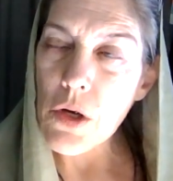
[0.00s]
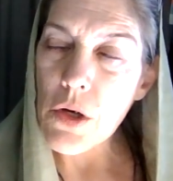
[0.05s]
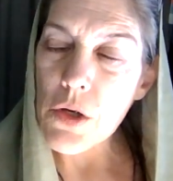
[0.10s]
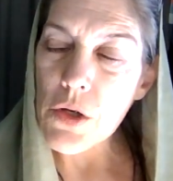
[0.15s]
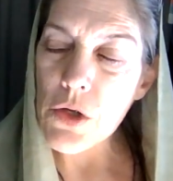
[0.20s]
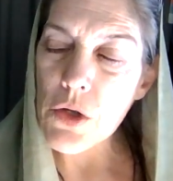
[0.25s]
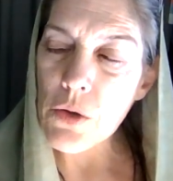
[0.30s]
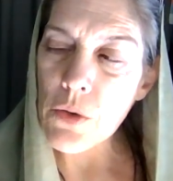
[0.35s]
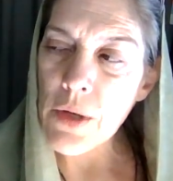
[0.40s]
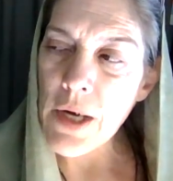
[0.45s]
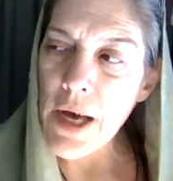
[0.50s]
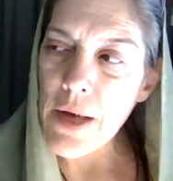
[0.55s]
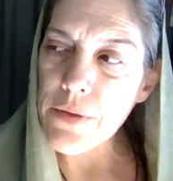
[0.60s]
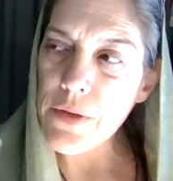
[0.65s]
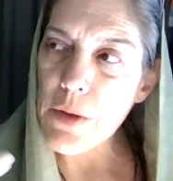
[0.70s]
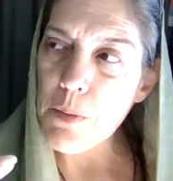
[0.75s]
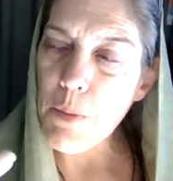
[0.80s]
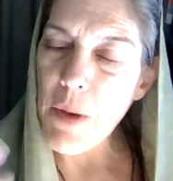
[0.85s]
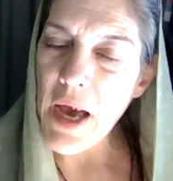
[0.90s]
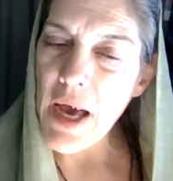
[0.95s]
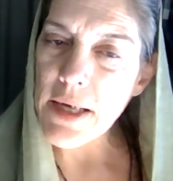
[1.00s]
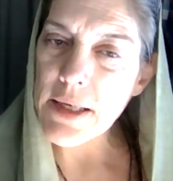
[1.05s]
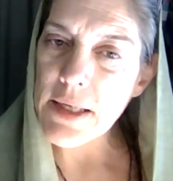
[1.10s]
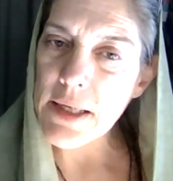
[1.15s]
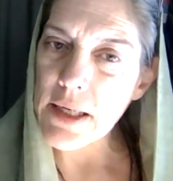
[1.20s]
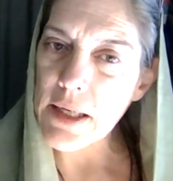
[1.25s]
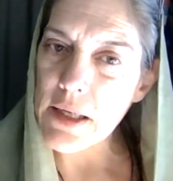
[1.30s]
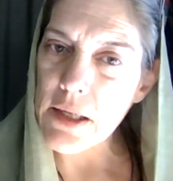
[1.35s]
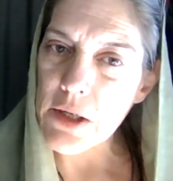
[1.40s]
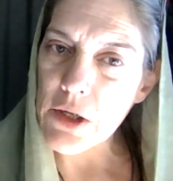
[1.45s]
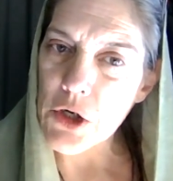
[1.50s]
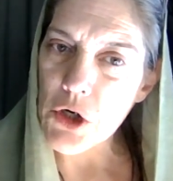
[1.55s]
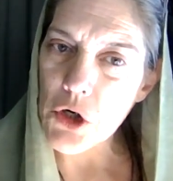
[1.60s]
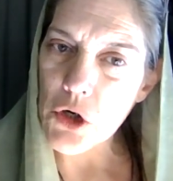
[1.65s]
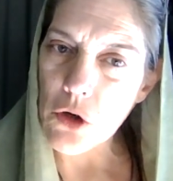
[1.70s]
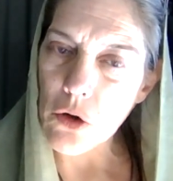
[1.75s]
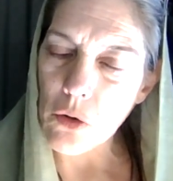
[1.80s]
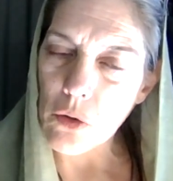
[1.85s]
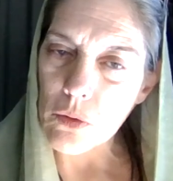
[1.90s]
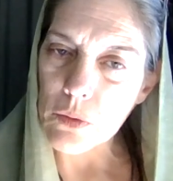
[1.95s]
So now the passing of the
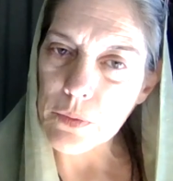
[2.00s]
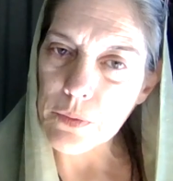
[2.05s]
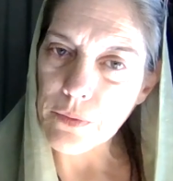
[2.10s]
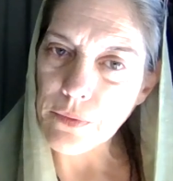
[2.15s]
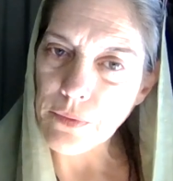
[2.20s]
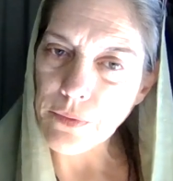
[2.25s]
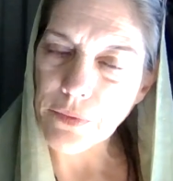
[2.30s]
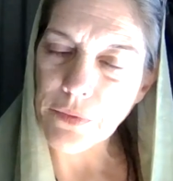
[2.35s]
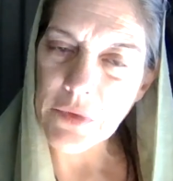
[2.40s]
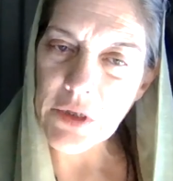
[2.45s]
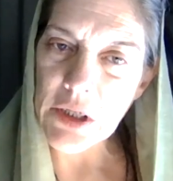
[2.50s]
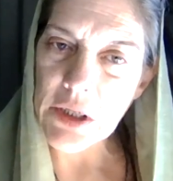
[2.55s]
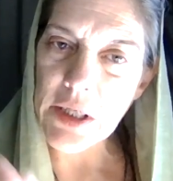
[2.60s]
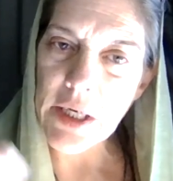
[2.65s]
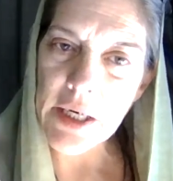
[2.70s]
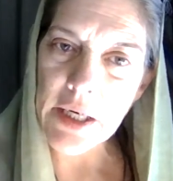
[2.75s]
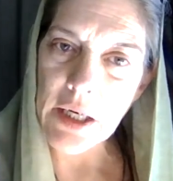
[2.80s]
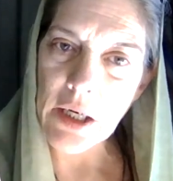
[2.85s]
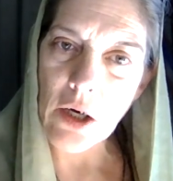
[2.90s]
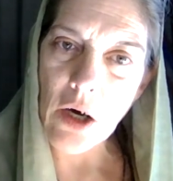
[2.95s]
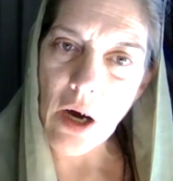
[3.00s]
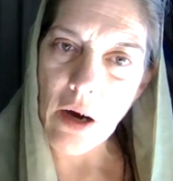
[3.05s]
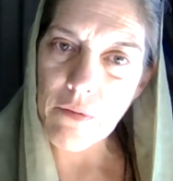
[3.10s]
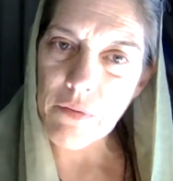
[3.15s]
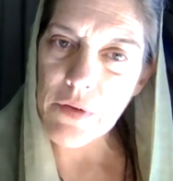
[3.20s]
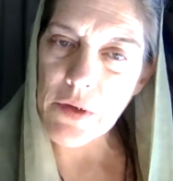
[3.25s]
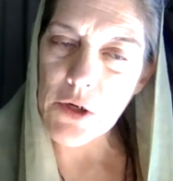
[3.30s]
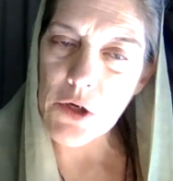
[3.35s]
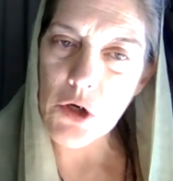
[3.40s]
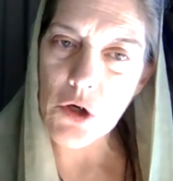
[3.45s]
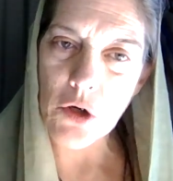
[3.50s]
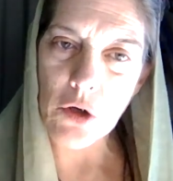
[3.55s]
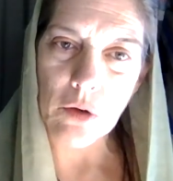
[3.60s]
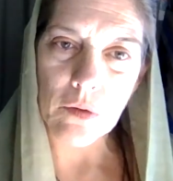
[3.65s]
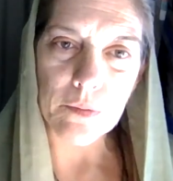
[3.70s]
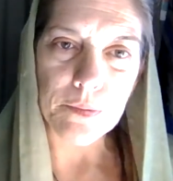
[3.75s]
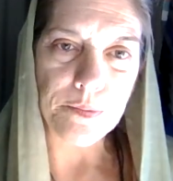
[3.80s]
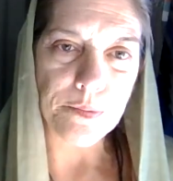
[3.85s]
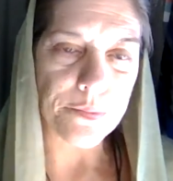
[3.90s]
shoe, the taking off of the shoe.